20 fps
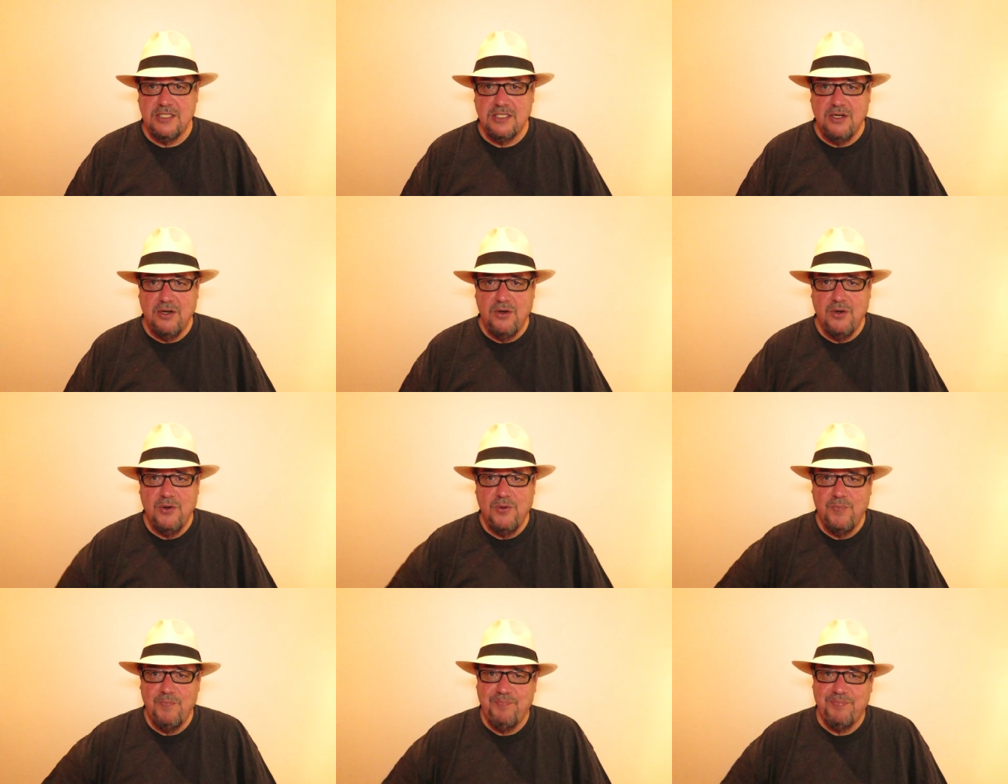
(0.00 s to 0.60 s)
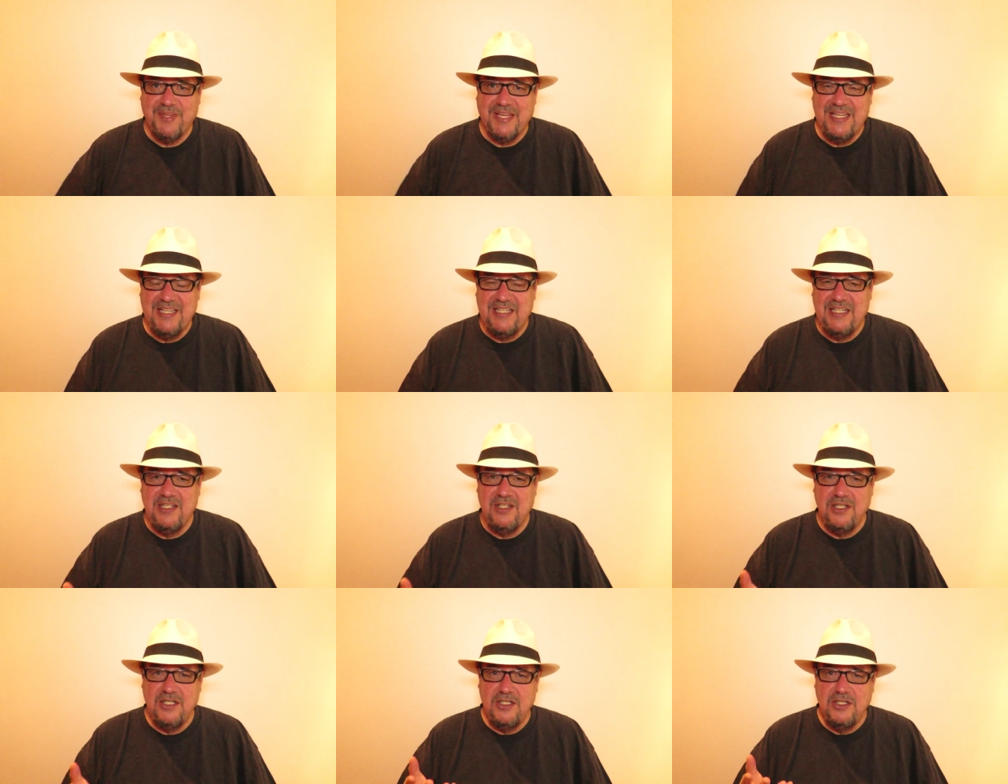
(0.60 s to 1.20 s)
so
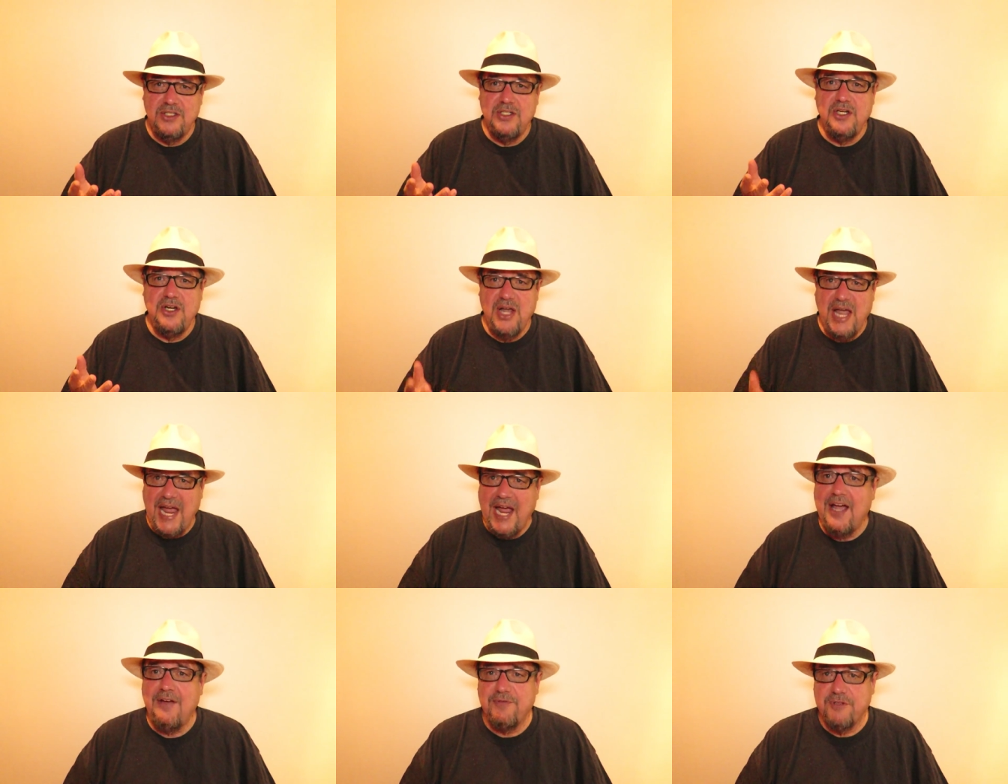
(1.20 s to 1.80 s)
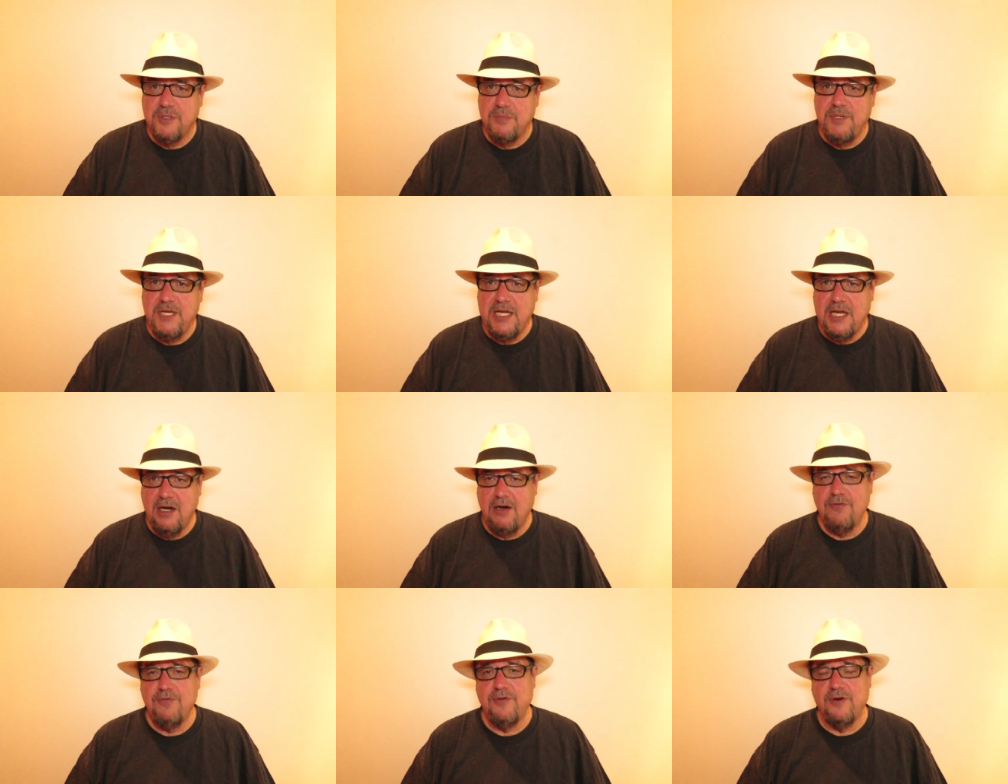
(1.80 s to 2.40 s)
you have to be
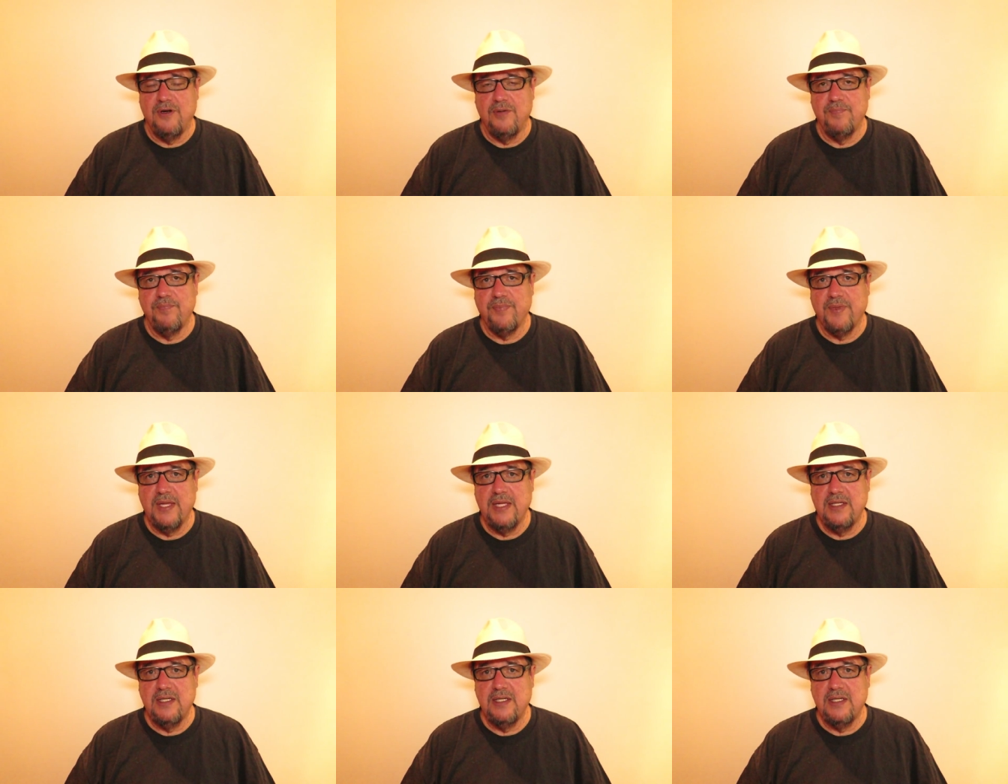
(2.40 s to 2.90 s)
careful.